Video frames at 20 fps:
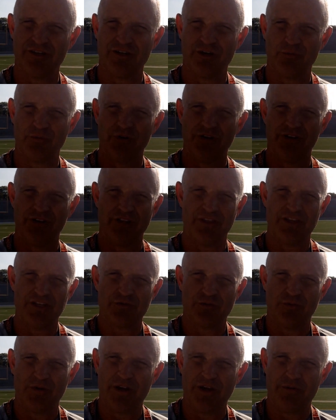You know, really
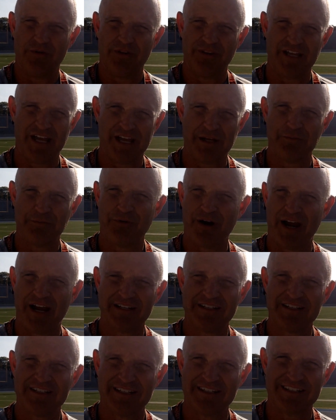this week with 9
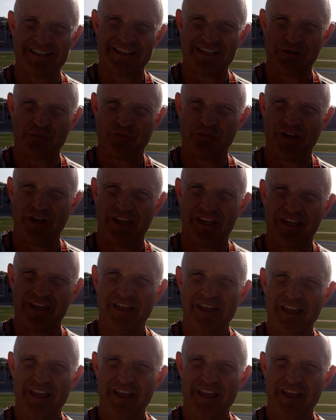practices this week,